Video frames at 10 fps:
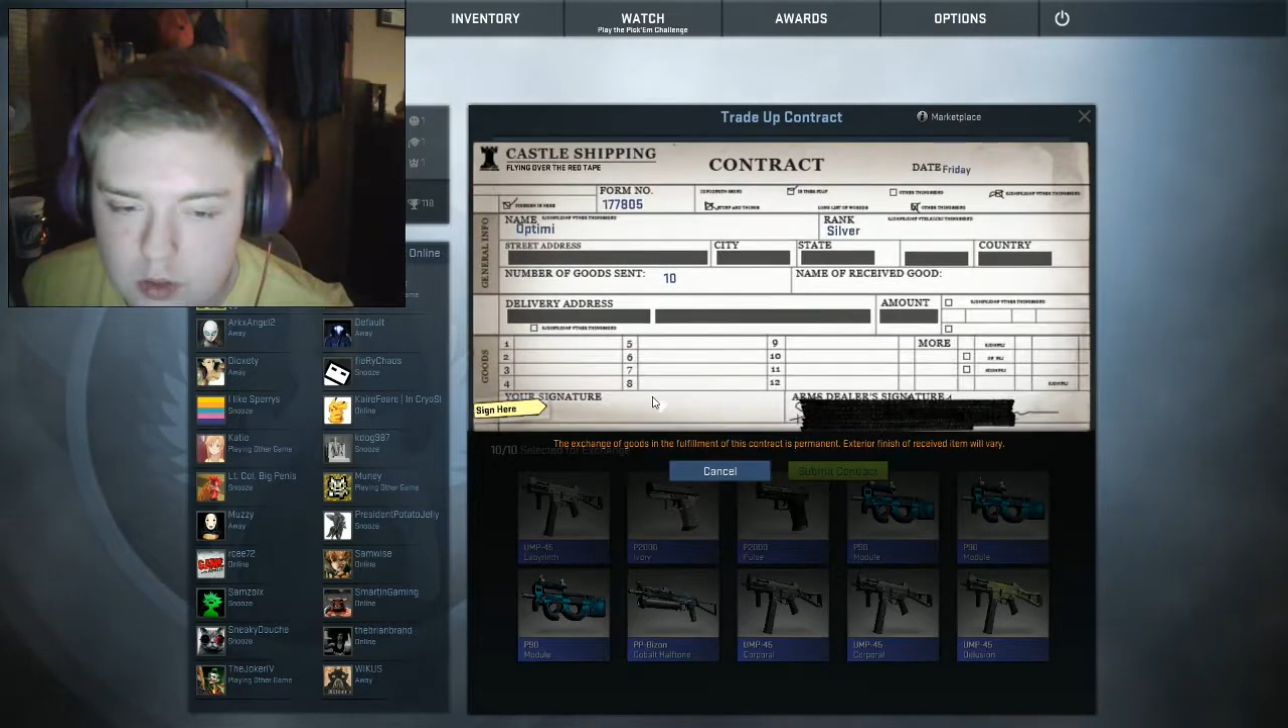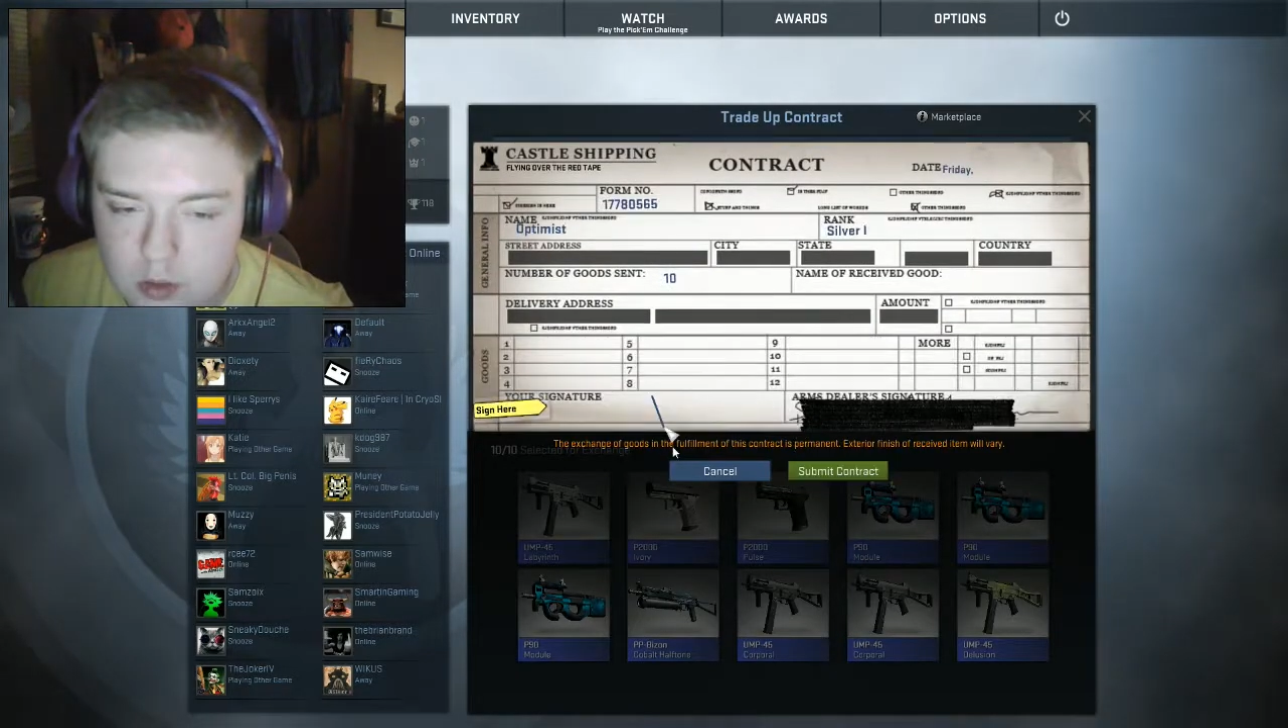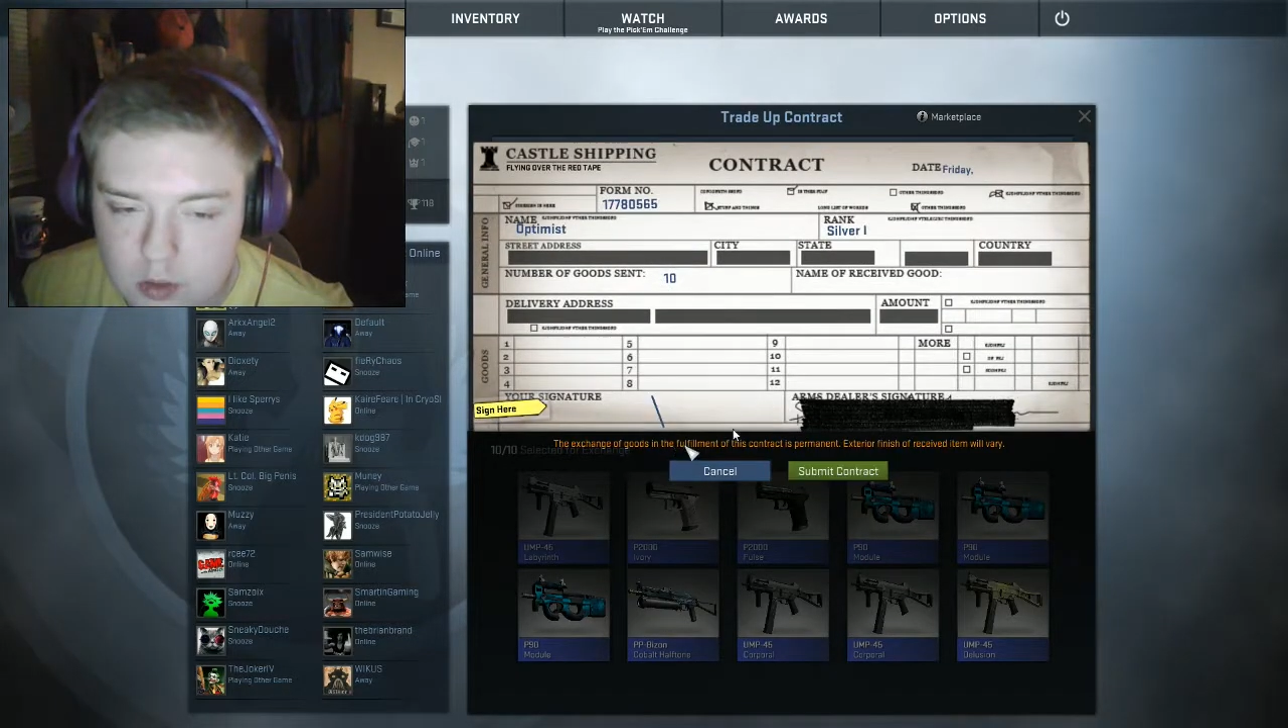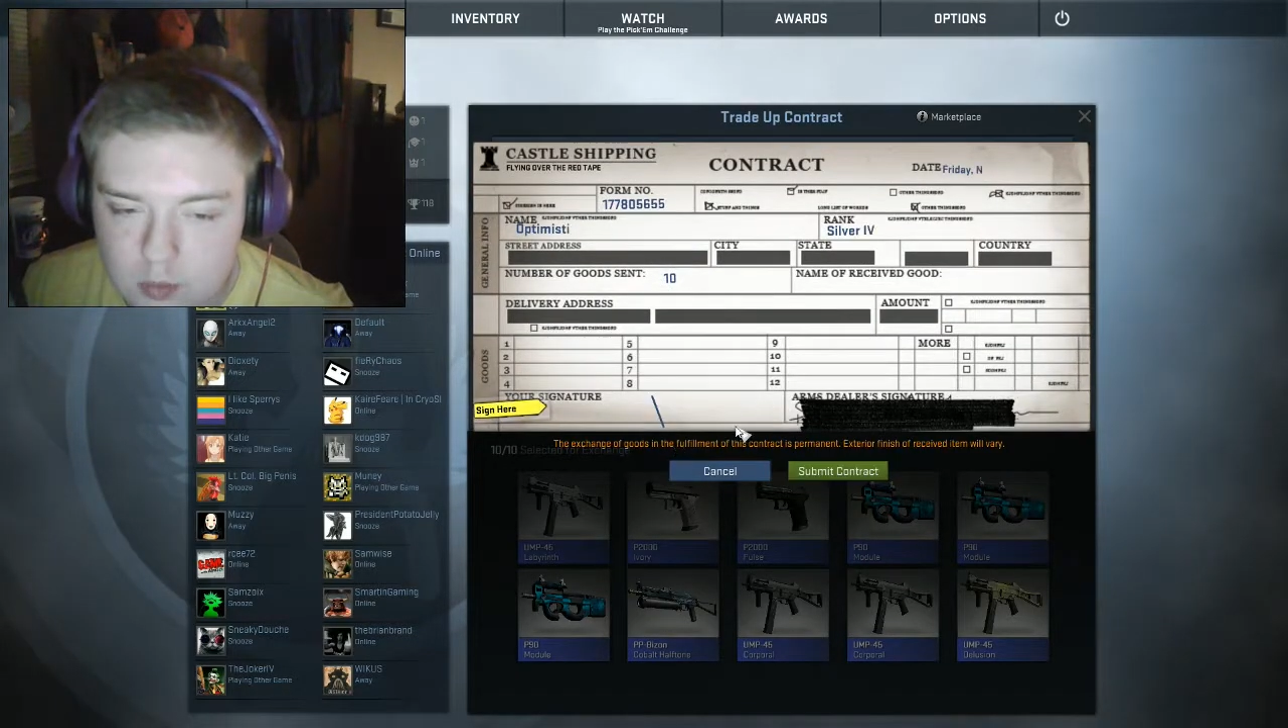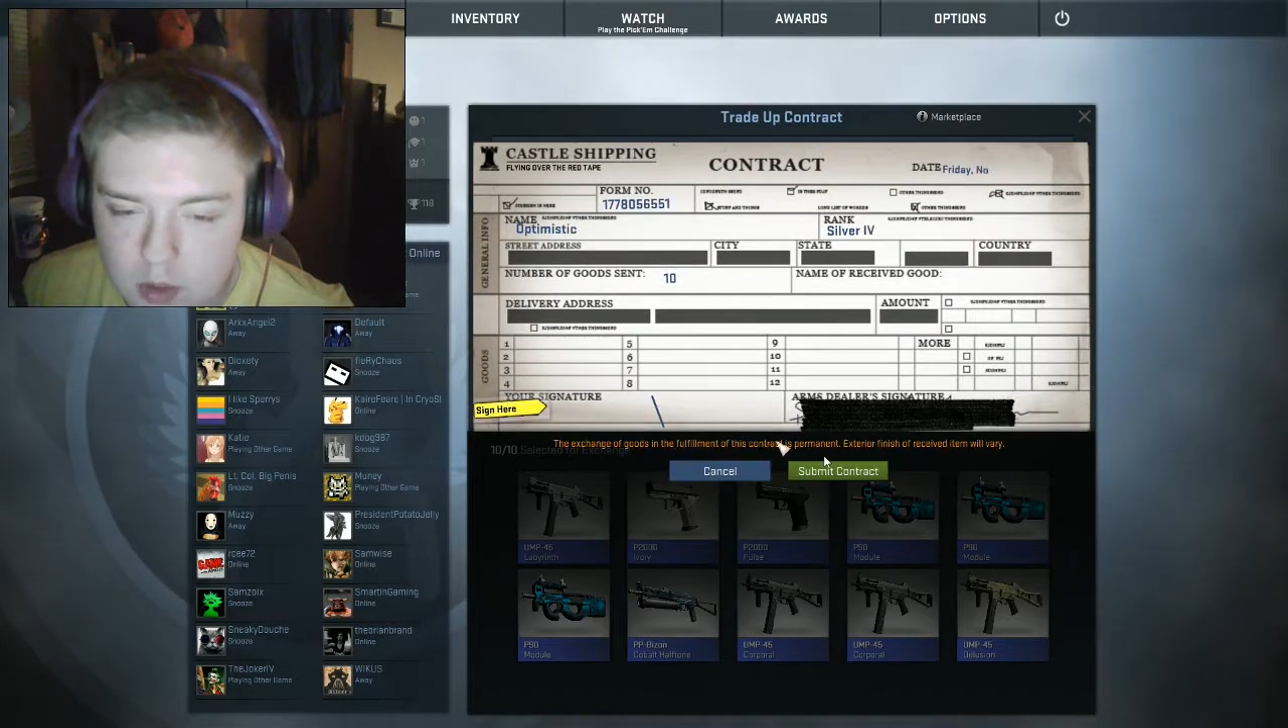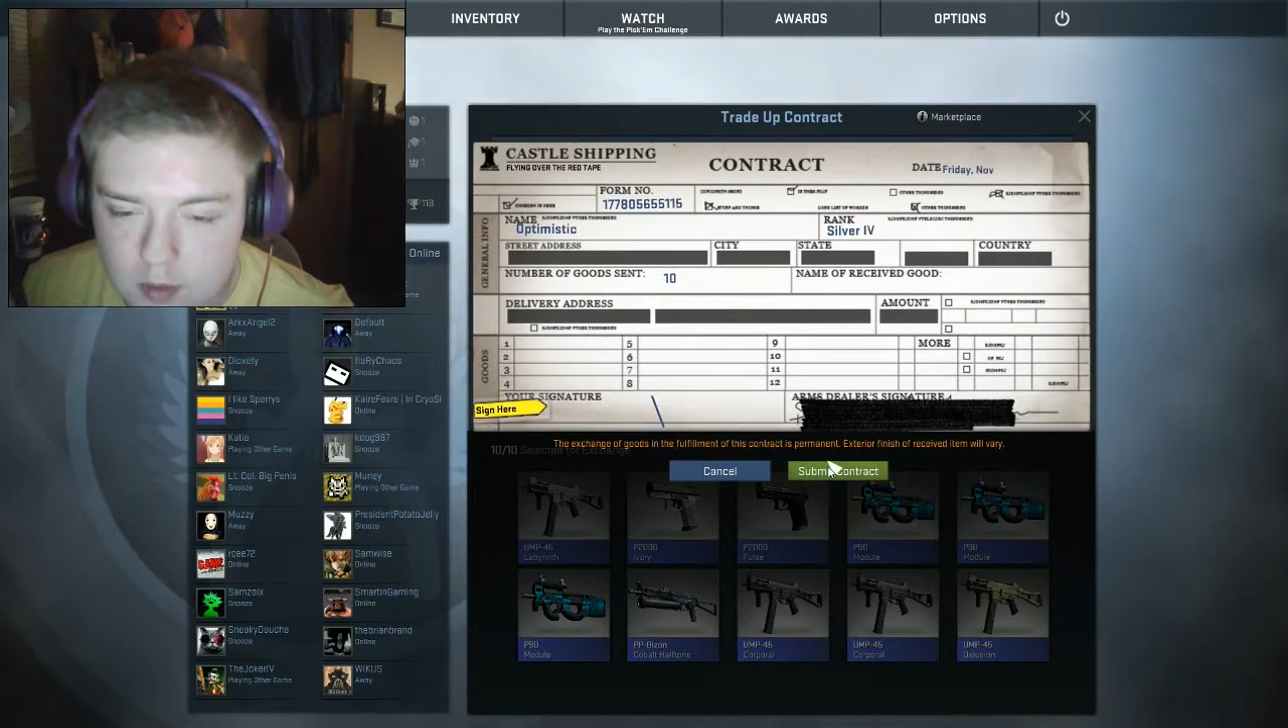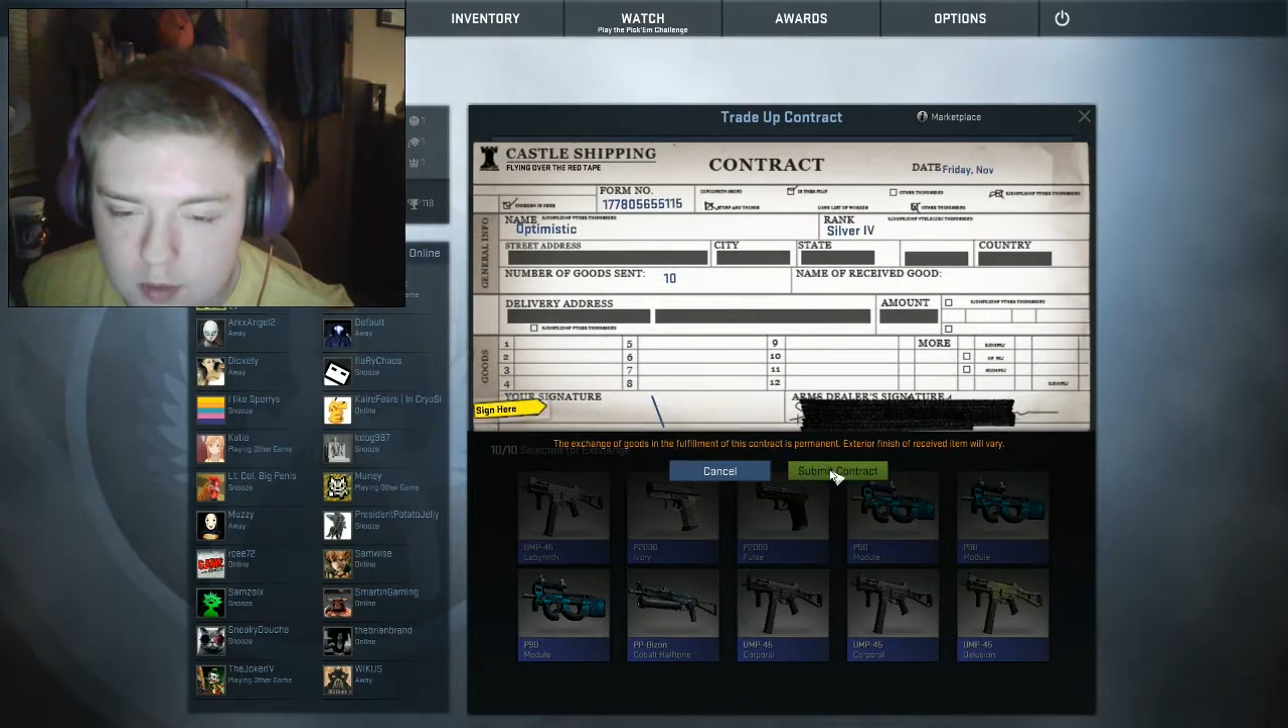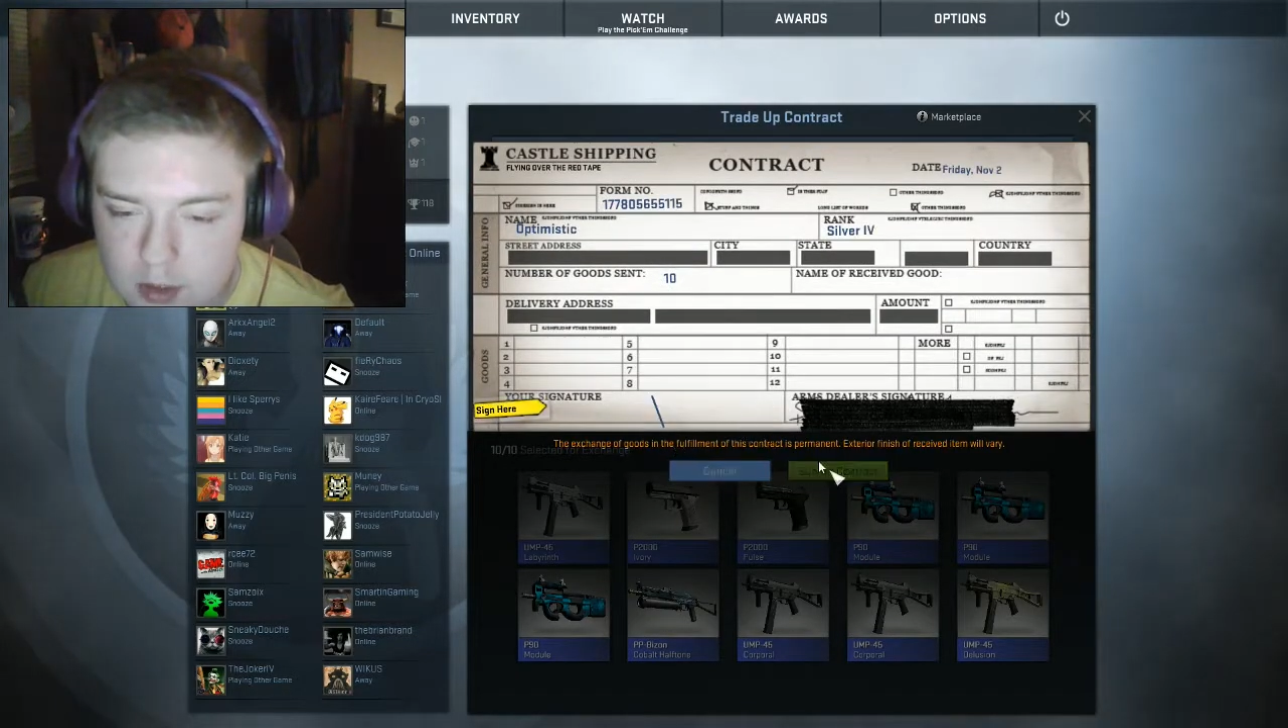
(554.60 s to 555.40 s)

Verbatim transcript: Probably gonna get